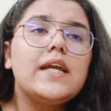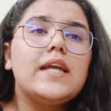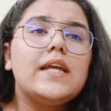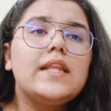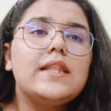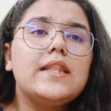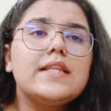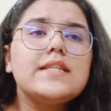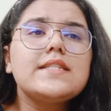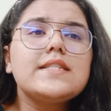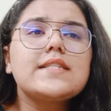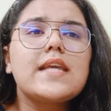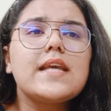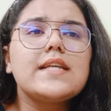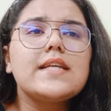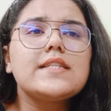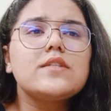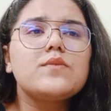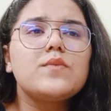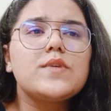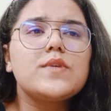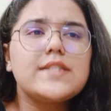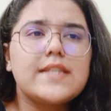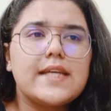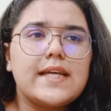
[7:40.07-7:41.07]
In this case,
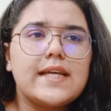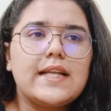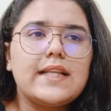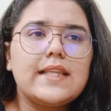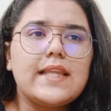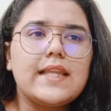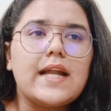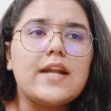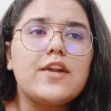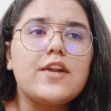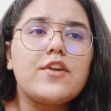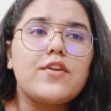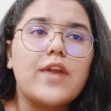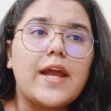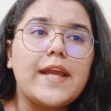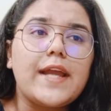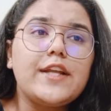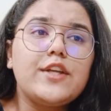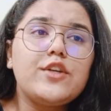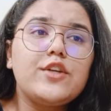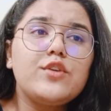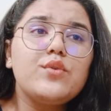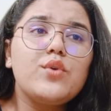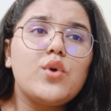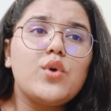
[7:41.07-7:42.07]
it was held that
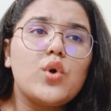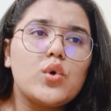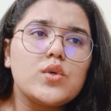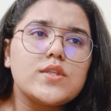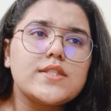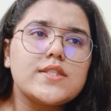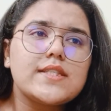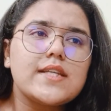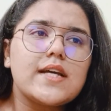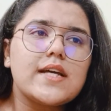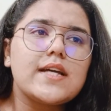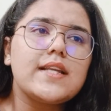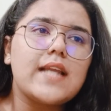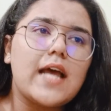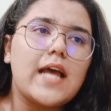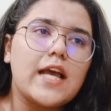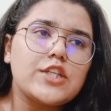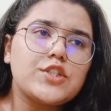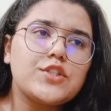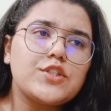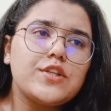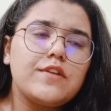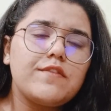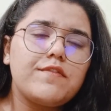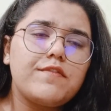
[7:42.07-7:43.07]
right to hoist a
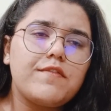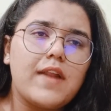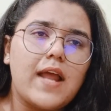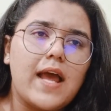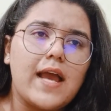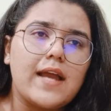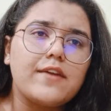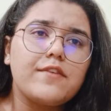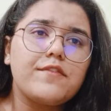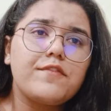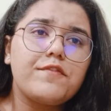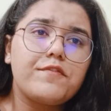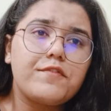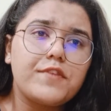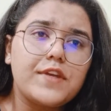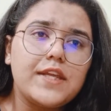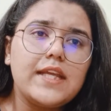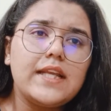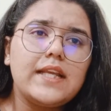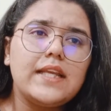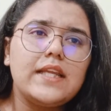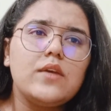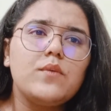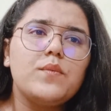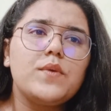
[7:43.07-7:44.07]
national flag
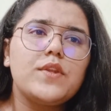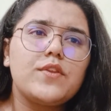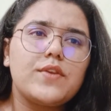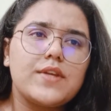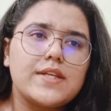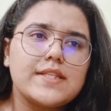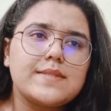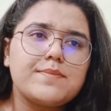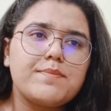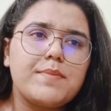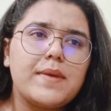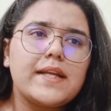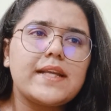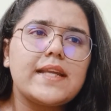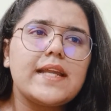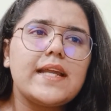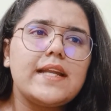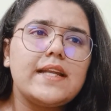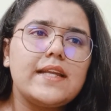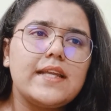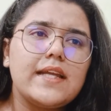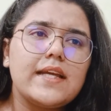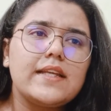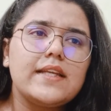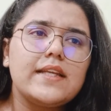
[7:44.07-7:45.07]
freely with respect
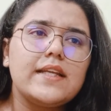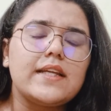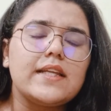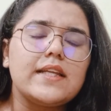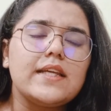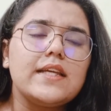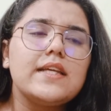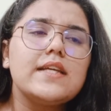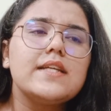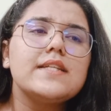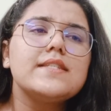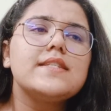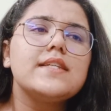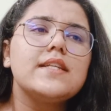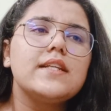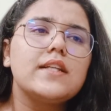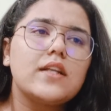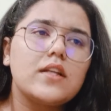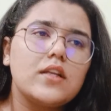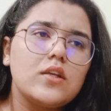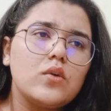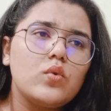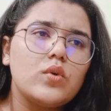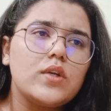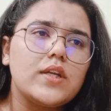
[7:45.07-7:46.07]
and dignity is
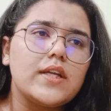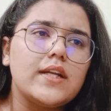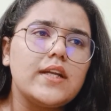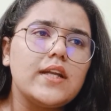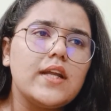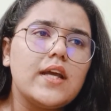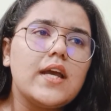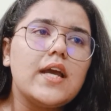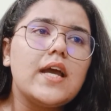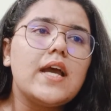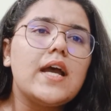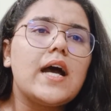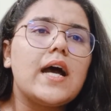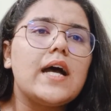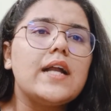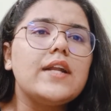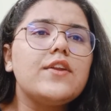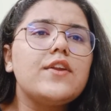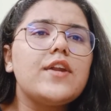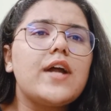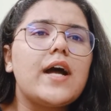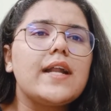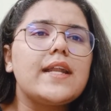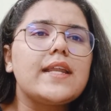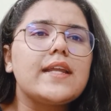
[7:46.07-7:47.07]
included
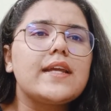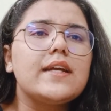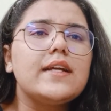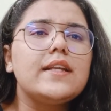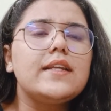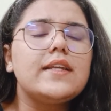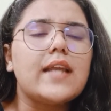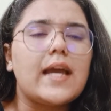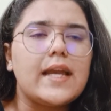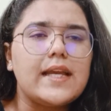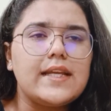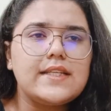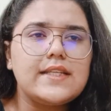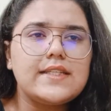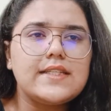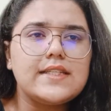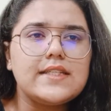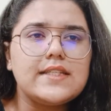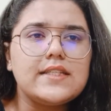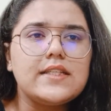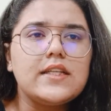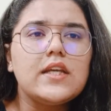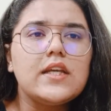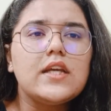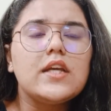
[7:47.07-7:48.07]
under Article
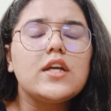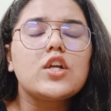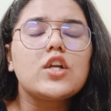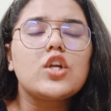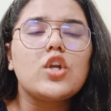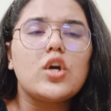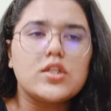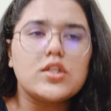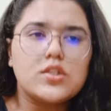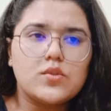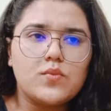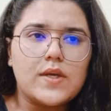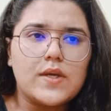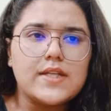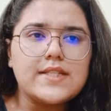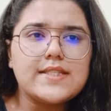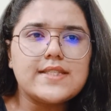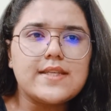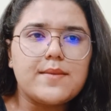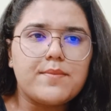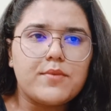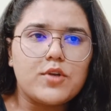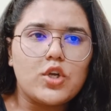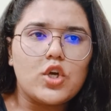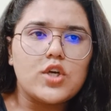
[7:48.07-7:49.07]
19, Clause 1,
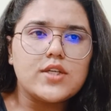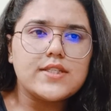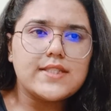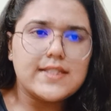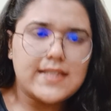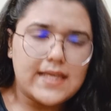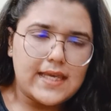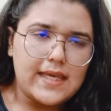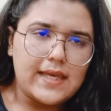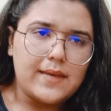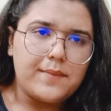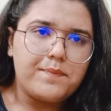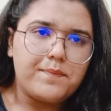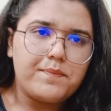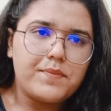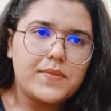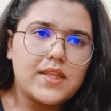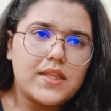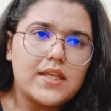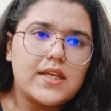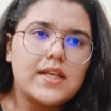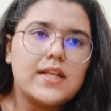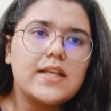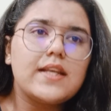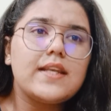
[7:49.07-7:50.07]
Subclause A.
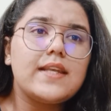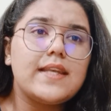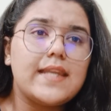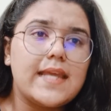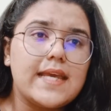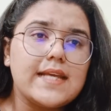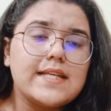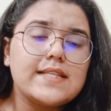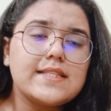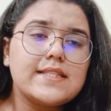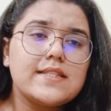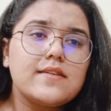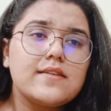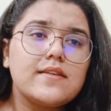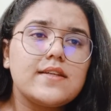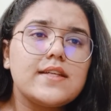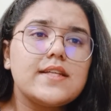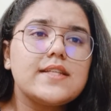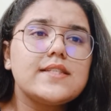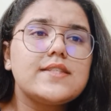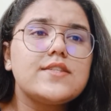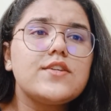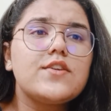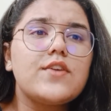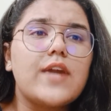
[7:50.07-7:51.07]
Next
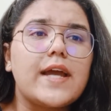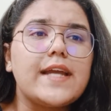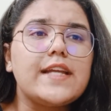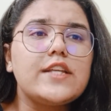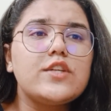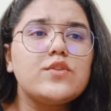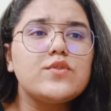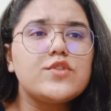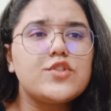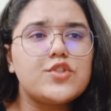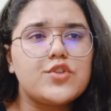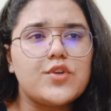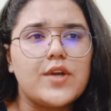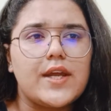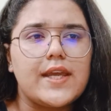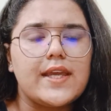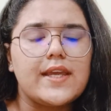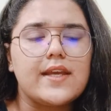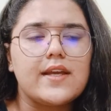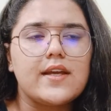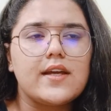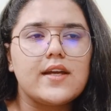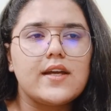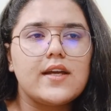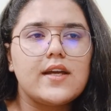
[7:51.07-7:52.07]
is the right to
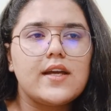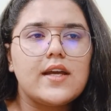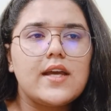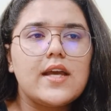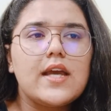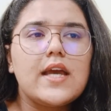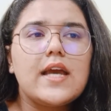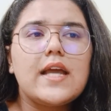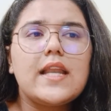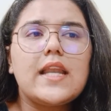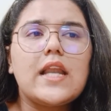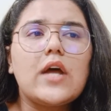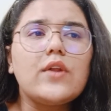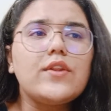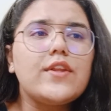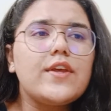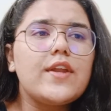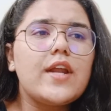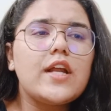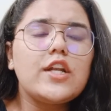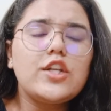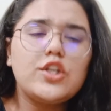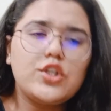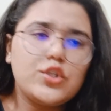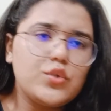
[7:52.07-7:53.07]
strike. Now there
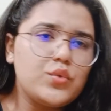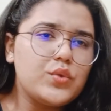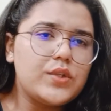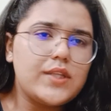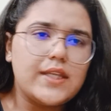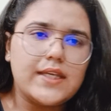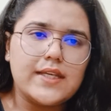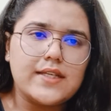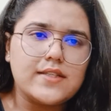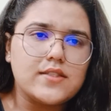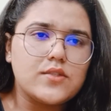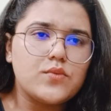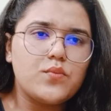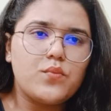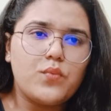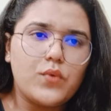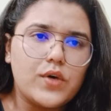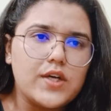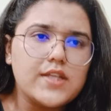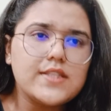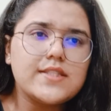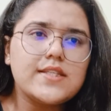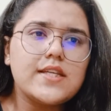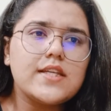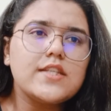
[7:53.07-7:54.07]
are two things.
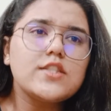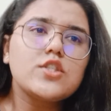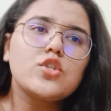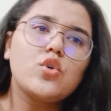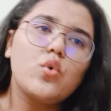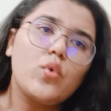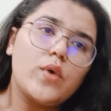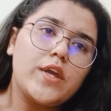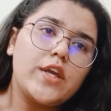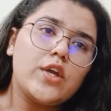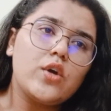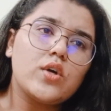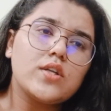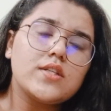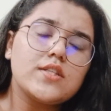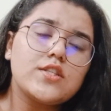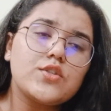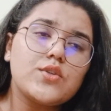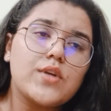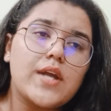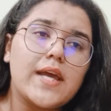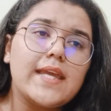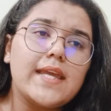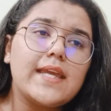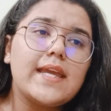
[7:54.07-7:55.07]
First is going on
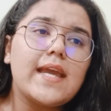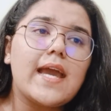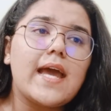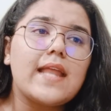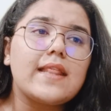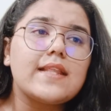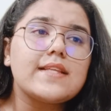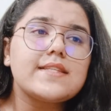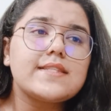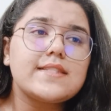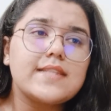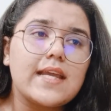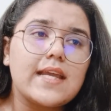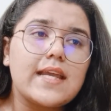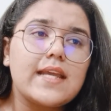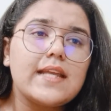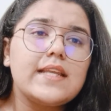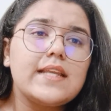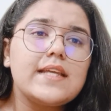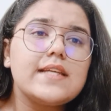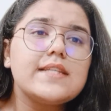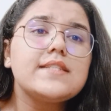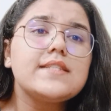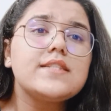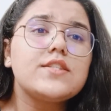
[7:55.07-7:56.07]
strike and the
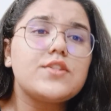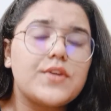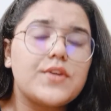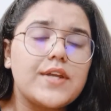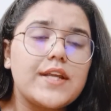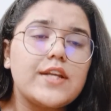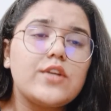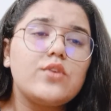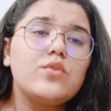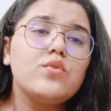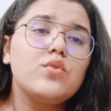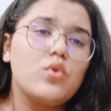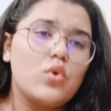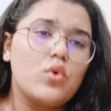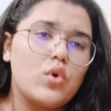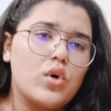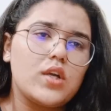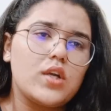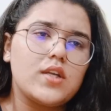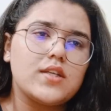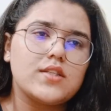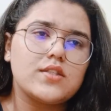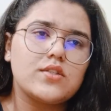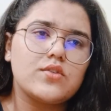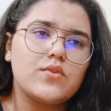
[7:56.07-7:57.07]
second is threat to go
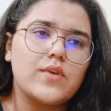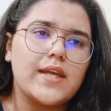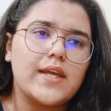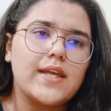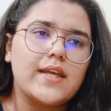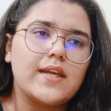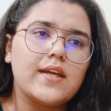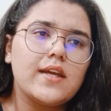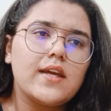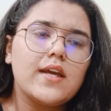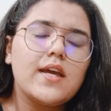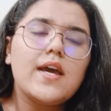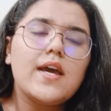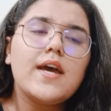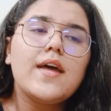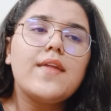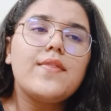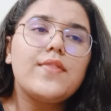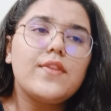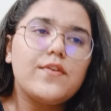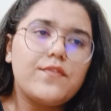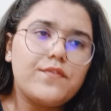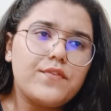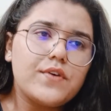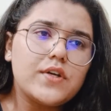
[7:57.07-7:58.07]
on a strike.
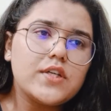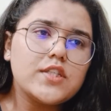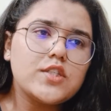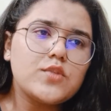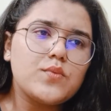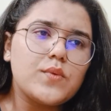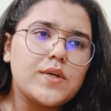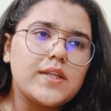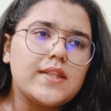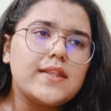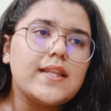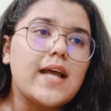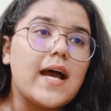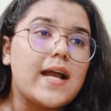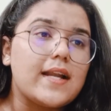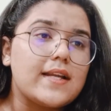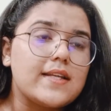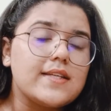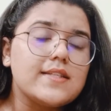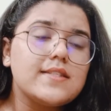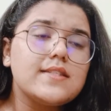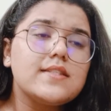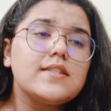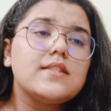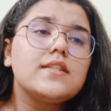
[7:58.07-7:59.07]
The first one, that
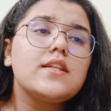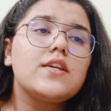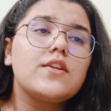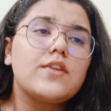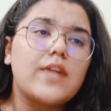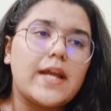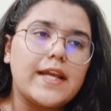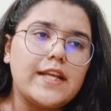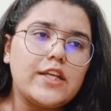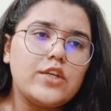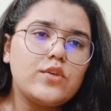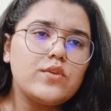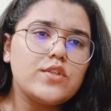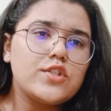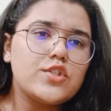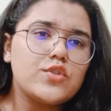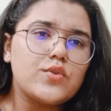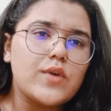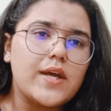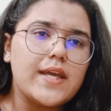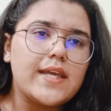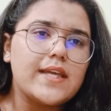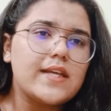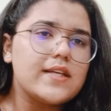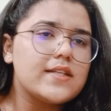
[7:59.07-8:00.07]
is the right to
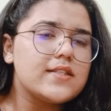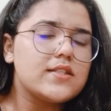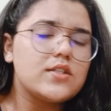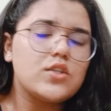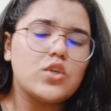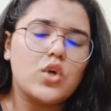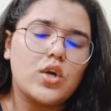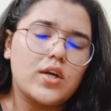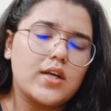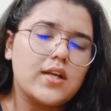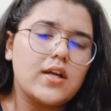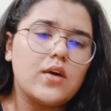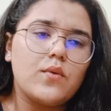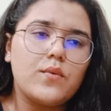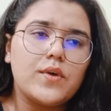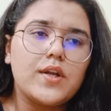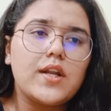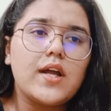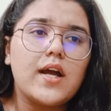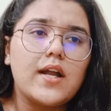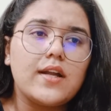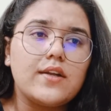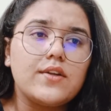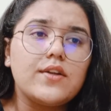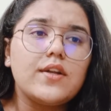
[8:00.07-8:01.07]
strike, is not covered
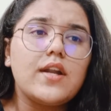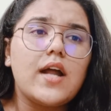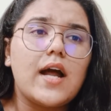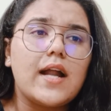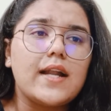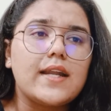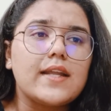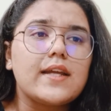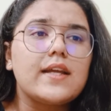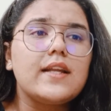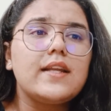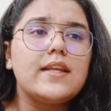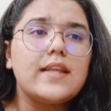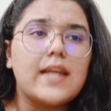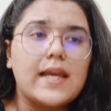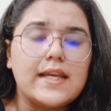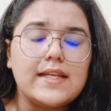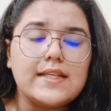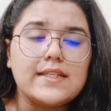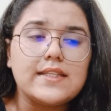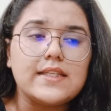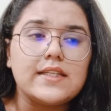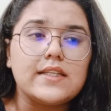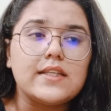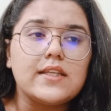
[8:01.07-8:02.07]
under Article
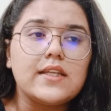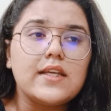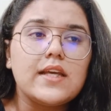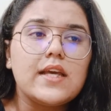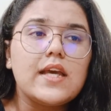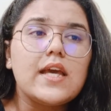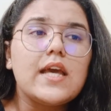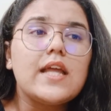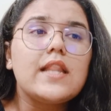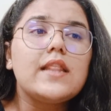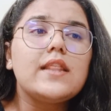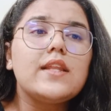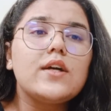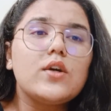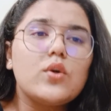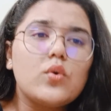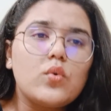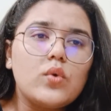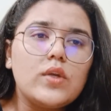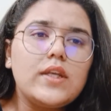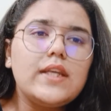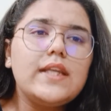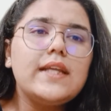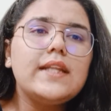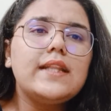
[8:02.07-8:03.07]
19. The
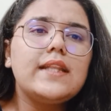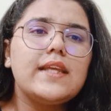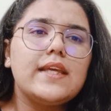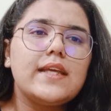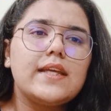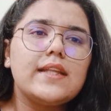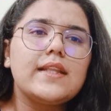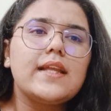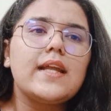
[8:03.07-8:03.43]
only thing